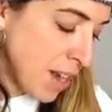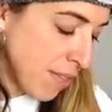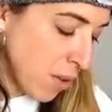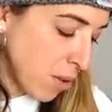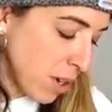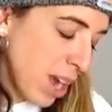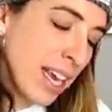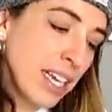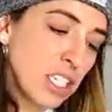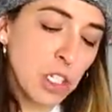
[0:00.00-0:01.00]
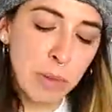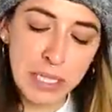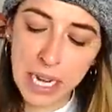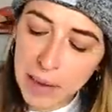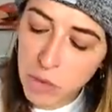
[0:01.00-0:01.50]
never, I guess there's been
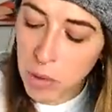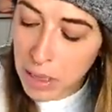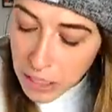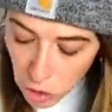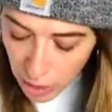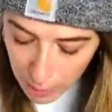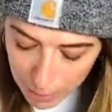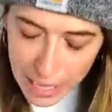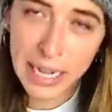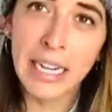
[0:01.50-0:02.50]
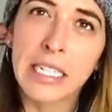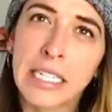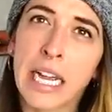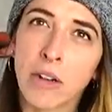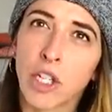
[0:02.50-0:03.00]
times where I'm like trying to peek in to
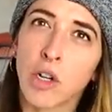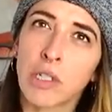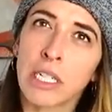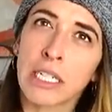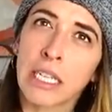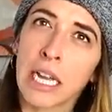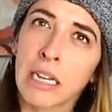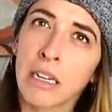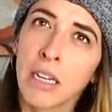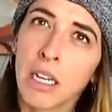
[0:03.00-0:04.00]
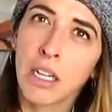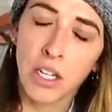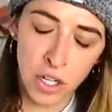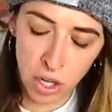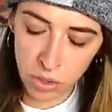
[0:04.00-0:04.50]
see how toasty it's getting,
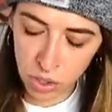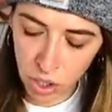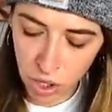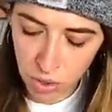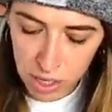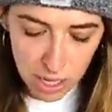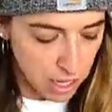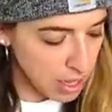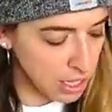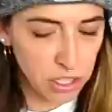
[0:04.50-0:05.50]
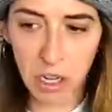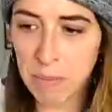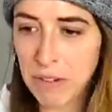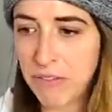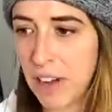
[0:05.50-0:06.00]
you know? So this could
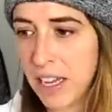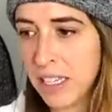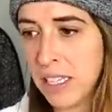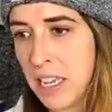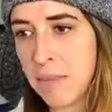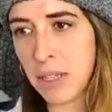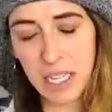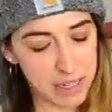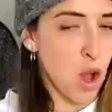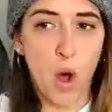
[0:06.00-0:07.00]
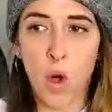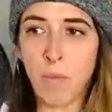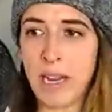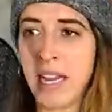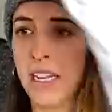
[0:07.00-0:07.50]
be fun. Emily, hold me.